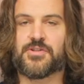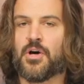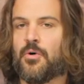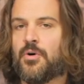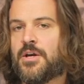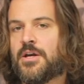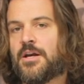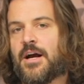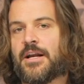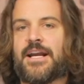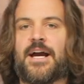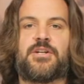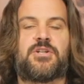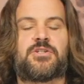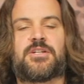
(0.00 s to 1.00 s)
So
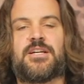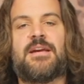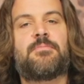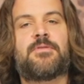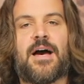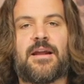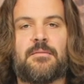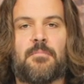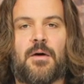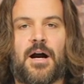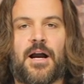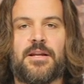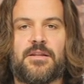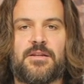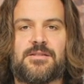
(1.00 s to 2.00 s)
again, just keep that in
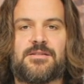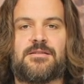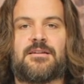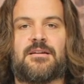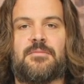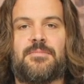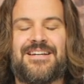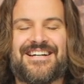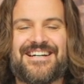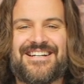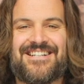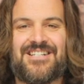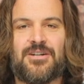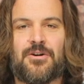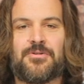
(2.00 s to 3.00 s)
mind. This is gonna be
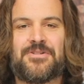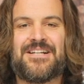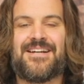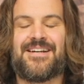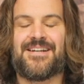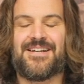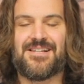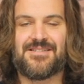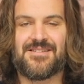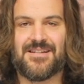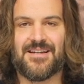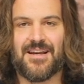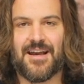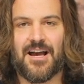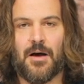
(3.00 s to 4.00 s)
a DOT
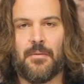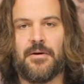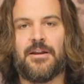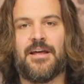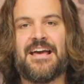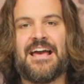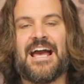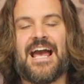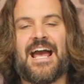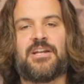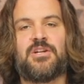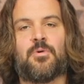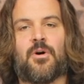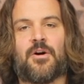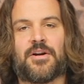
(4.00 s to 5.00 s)
ECE helmet,
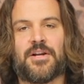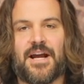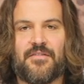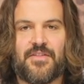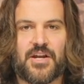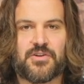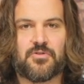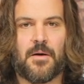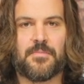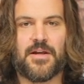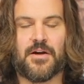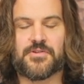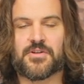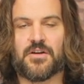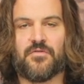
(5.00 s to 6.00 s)
and you are gonna have that
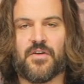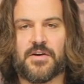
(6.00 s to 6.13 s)
drop-down sun